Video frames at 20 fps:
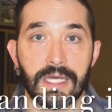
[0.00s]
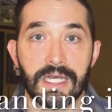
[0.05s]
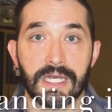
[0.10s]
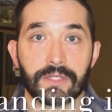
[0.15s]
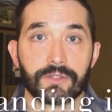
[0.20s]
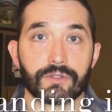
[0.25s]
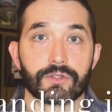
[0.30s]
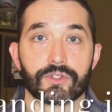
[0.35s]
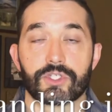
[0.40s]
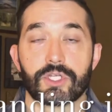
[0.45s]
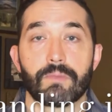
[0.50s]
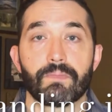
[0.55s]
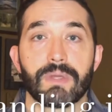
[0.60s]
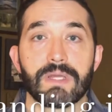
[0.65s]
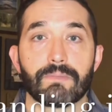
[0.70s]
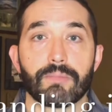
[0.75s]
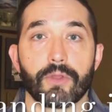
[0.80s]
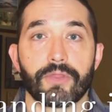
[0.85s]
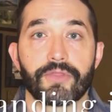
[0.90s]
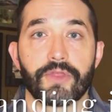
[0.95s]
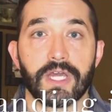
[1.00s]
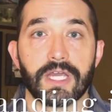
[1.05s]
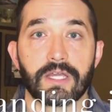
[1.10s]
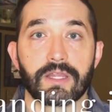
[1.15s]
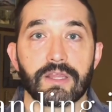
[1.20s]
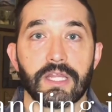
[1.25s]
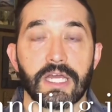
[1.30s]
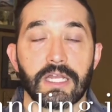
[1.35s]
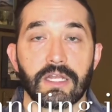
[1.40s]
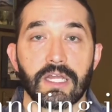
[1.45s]
So some people think
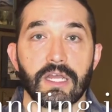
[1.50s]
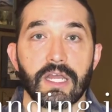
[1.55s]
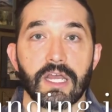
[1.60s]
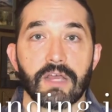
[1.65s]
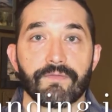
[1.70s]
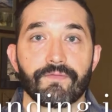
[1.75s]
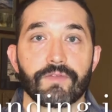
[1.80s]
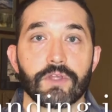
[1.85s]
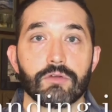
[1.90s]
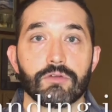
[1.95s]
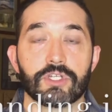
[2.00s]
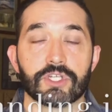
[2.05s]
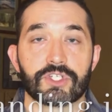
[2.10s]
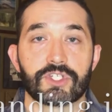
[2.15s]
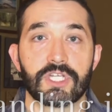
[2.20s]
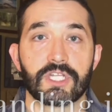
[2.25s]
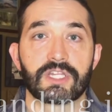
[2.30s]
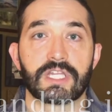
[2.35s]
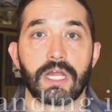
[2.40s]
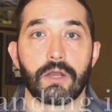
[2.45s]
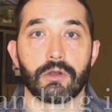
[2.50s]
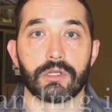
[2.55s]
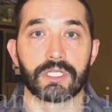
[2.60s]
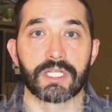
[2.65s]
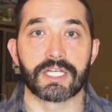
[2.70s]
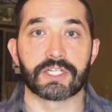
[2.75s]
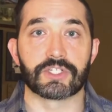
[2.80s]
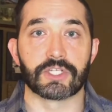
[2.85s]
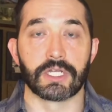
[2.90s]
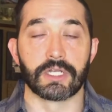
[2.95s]
that if you just sit there and
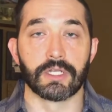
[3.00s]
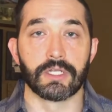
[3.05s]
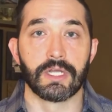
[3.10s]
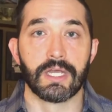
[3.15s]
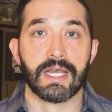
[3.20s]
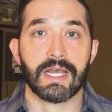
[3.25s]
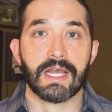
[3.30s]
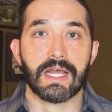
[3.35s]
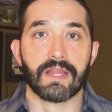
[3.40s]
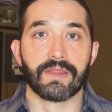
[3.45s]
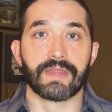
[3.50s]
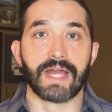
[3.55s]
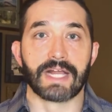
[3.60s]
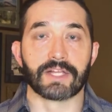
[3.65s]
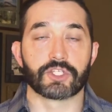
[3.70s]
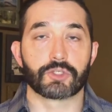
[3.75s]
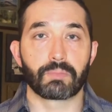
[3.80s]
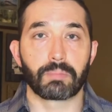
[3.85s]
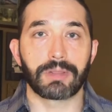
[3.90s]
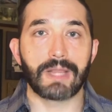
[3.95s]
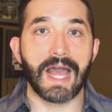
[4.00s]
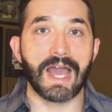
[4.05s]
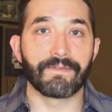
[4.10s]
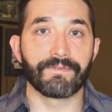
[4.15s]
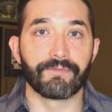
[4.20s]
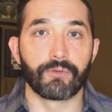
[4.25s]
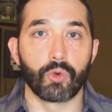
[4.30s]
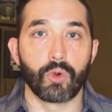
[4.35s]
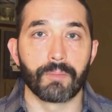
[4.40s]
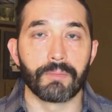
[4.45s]
listen, that's
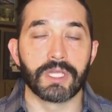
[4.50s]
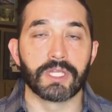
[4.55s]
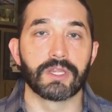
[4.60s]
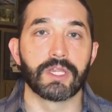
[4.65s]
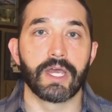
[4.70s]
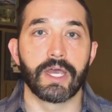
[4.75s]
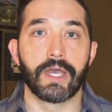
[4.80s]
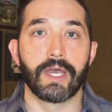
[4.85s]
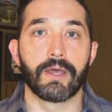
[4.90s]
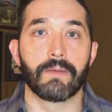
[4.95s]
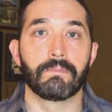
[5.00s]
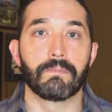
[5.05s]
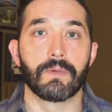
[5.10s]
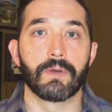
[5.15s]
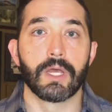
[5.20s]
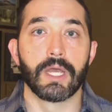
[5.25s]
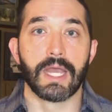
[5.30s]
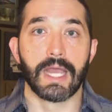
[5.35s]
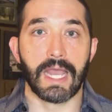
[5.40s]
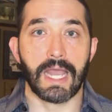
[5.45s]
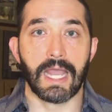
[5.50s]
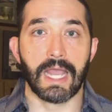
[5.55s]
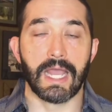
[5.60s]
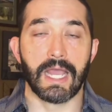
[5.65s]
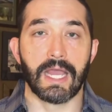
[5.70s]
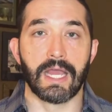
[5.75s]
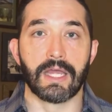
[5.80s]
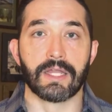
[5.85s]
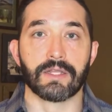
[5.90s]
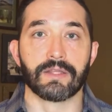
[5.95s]
platforming them,
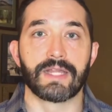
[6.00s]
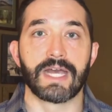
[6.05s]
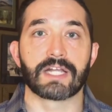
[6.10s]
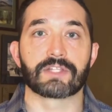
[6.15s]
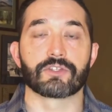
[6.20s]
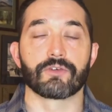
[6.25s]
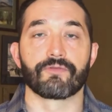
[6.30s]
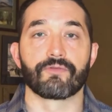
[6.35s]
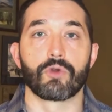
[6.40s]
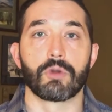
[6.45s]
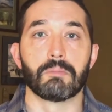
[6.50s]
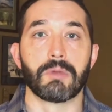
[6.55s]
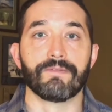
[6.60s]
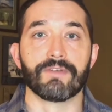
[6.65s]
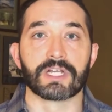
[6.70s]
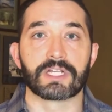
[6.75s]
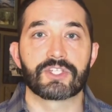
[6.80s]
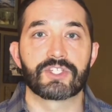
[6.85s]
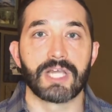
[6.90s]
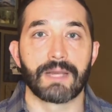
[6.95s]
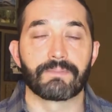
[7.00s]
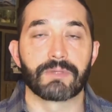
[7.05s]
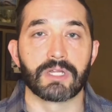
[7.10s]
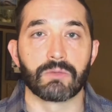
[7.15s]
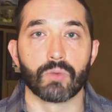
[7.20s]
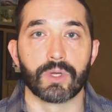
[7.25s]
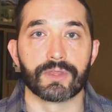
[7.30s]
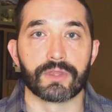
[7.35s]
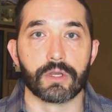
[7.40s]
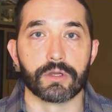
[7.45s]
and that's a form of accepting
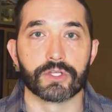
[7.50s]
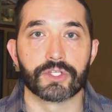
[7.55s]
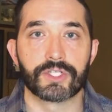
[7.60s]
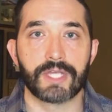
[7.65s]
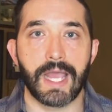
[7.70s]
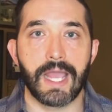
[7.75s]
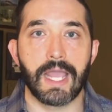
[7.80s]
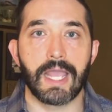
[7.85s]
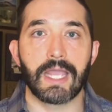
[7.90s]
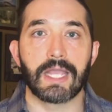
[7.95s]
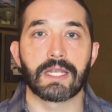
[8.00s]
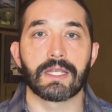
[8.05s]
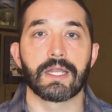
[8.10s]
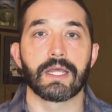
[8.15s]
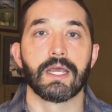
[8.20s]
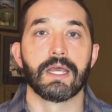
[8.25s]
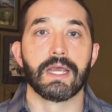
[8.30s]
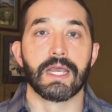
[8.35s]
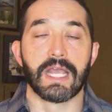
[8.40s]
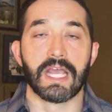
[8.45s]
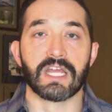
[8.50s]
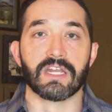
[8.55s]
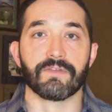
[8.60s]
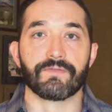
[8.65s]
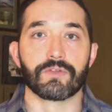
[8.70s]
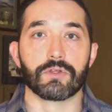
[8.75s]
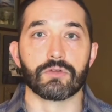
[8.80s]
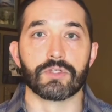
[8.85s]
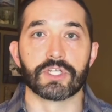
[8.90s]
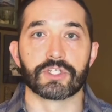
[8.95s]
what they're saying. And
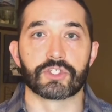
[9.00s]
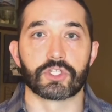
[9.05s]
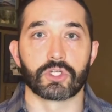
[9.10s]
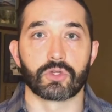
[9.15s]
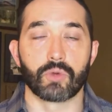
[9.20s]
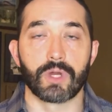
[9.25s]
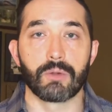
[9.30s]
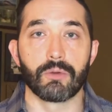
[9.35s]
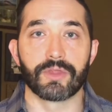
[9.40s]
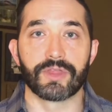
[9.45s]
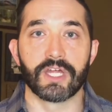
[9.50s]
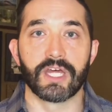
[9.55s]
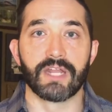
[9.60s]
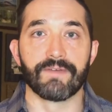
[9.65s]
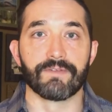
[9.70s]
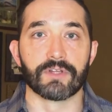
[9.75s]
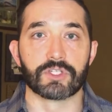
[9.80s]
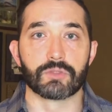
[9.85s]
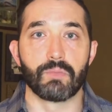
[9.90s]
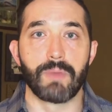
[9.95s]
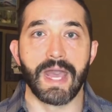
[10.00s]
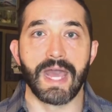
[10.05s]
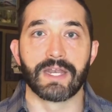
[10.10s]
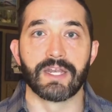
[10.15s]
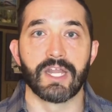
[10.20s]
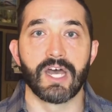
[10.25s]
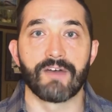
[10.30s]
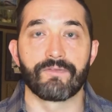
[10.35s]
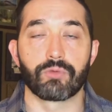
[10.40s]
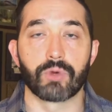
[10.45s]
if you disagree with it, if it's bad
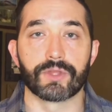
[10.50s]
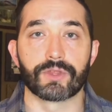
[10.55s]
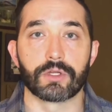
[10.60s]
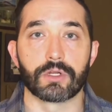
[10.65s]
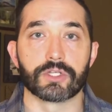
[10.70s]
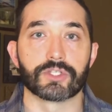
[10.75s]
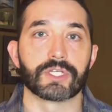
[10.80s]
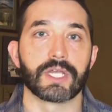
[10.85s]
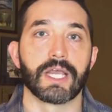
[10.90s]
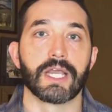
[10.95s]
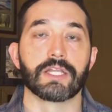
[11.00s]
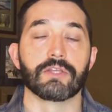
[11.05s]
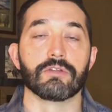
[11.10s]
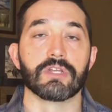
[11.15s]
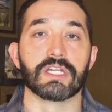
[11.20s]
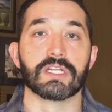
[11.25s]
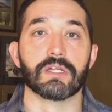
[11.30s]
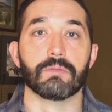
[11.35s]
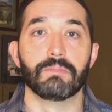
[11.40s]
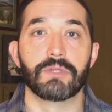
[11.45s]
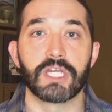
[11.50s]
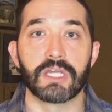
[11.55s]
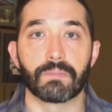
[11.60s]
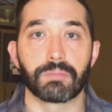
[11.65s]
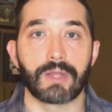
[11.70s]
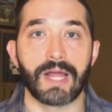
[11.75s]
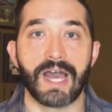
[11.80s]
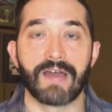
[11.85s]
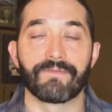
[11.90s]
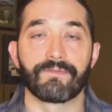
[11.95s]
enough what they're saying, you need to
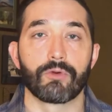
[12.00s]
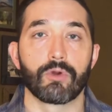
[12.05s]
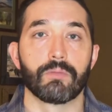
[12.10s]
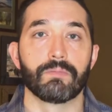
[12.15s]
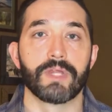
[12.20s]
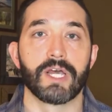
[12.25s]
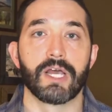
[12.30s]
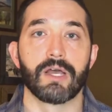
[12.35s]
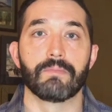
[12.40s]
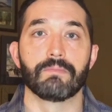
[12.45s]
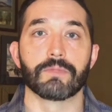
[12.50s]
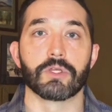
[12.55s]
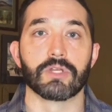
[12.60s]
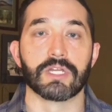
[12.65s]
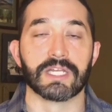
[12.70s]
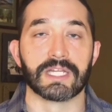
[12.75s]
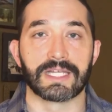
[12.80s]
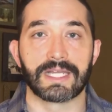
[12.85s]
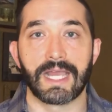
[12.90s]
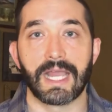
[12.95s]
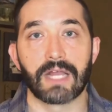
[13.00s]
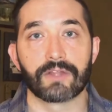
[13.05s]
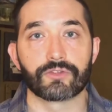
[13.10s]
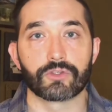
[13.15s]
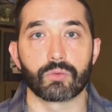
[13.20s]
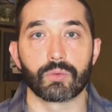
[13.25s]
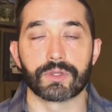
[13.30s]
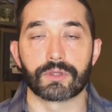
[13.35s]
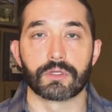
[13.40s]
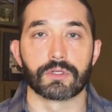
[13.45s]
deplatform them, you need to
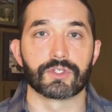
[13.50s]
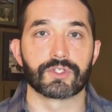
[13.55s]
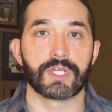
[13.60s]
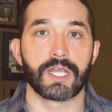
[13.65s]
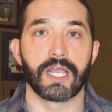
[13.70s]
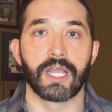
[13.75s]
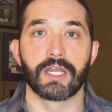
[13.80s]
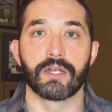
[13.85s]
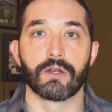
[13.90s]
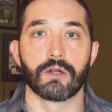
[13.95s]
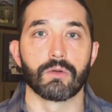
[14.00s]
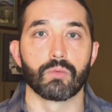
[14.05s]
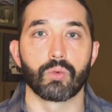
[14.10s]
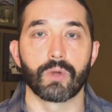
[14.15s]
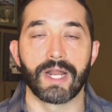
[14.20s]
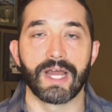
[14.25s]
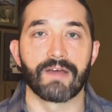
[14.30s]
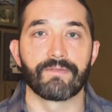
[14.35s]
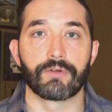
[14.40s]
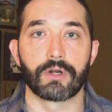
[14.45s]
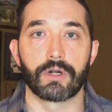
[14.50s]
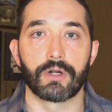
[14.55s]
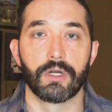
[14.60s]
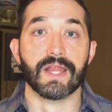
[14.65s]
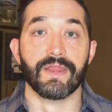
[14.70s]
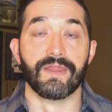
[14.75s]
cancel what they're saying or whatever.